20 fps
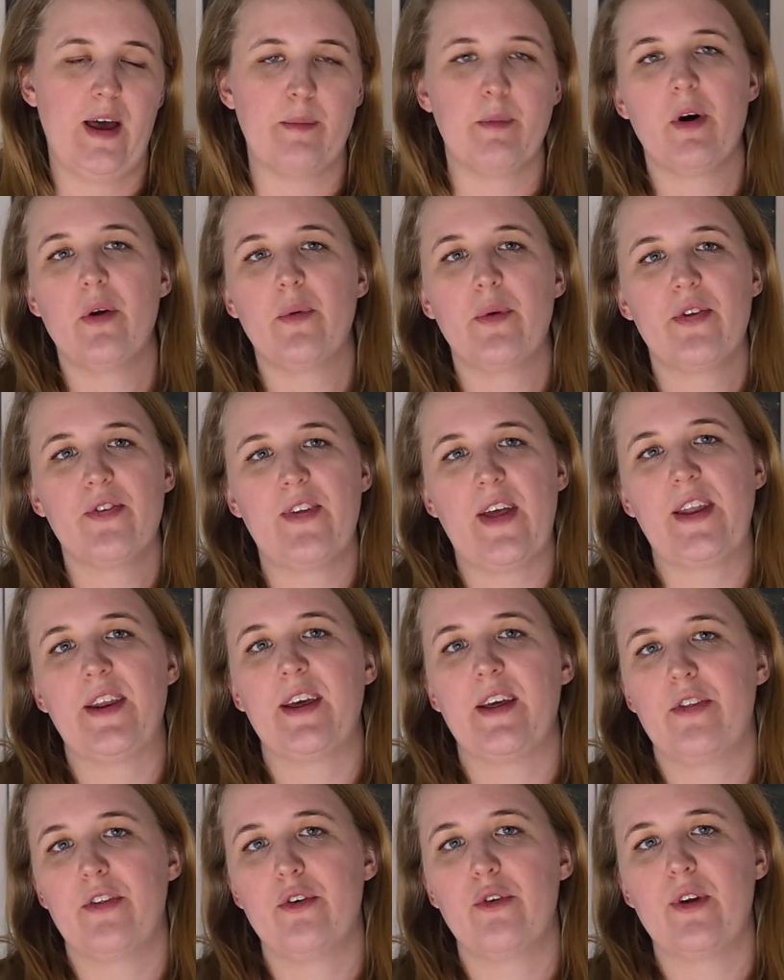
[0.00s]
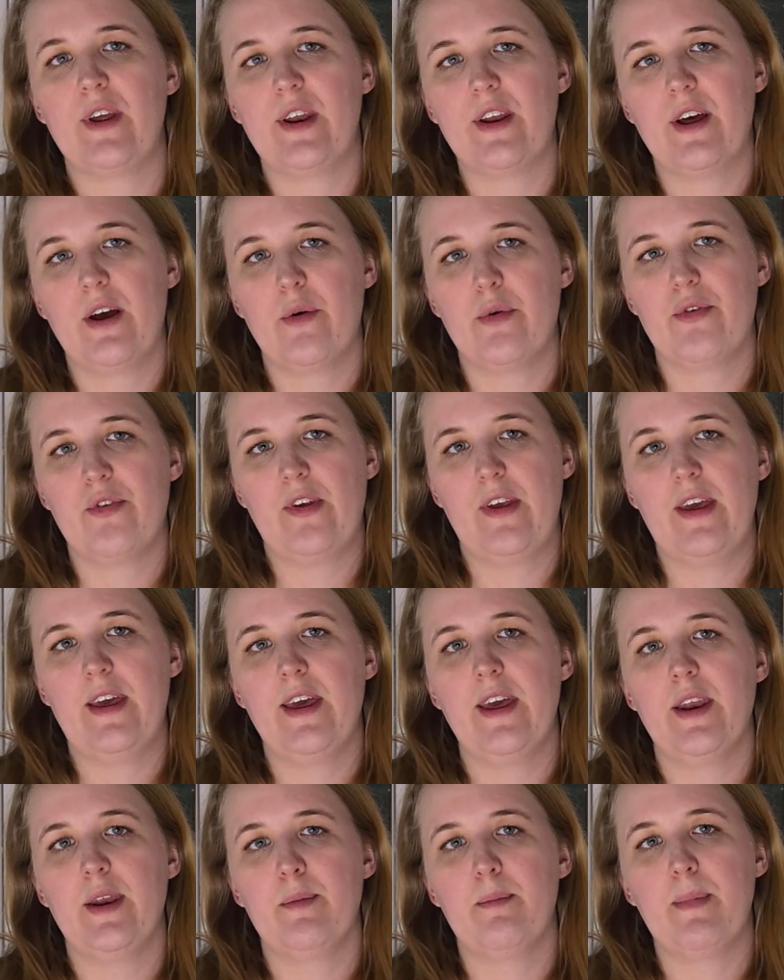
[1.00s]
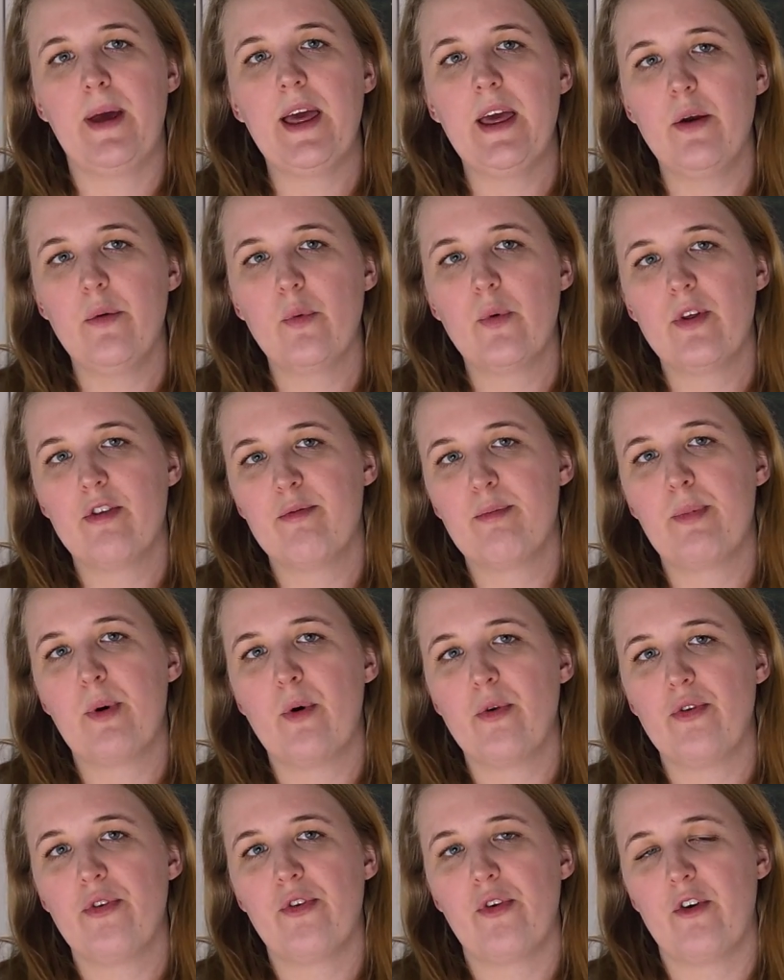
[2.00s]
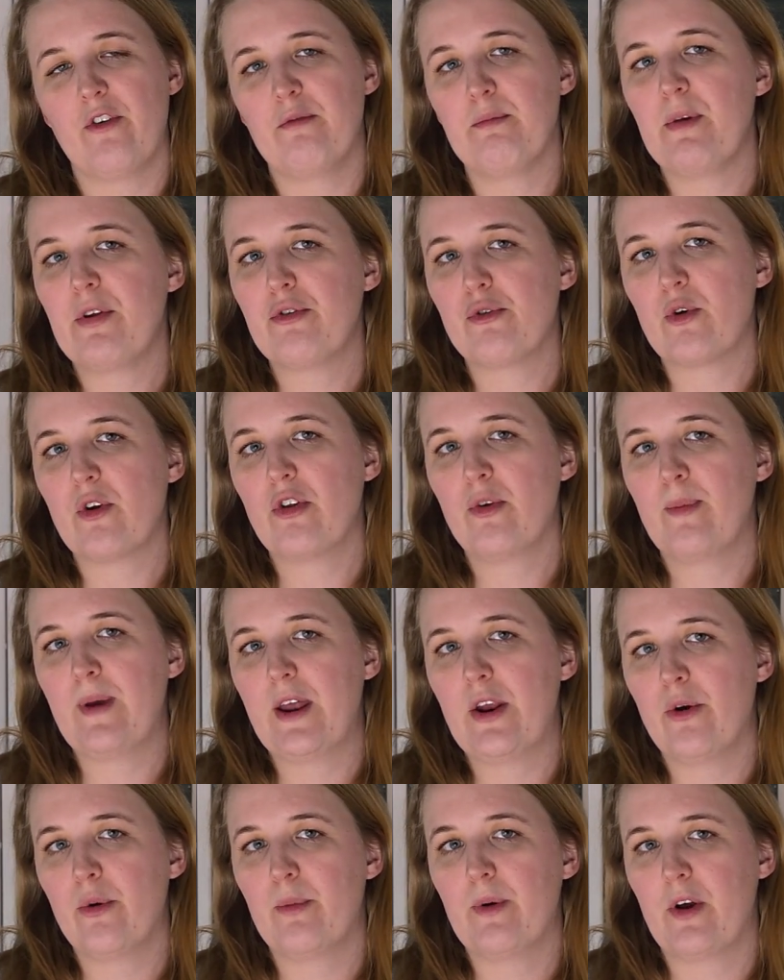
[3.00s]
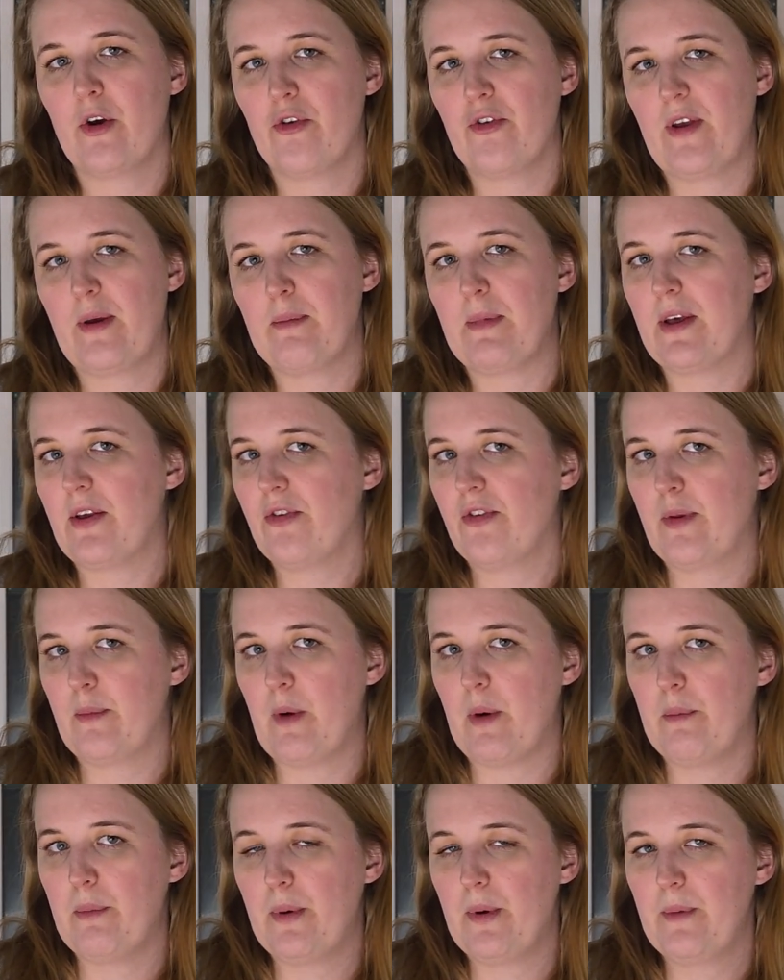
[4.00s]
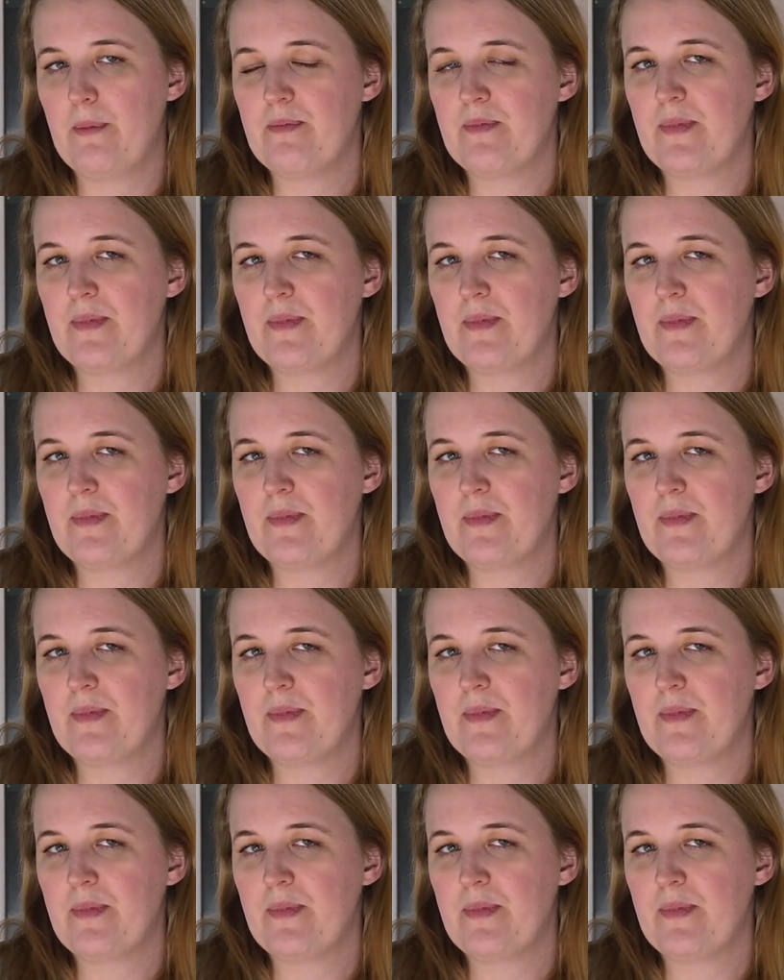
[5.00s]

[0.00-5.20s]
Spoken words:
I'm always standing in the greenhouse in May with pots of mystery tomato because I mix them up.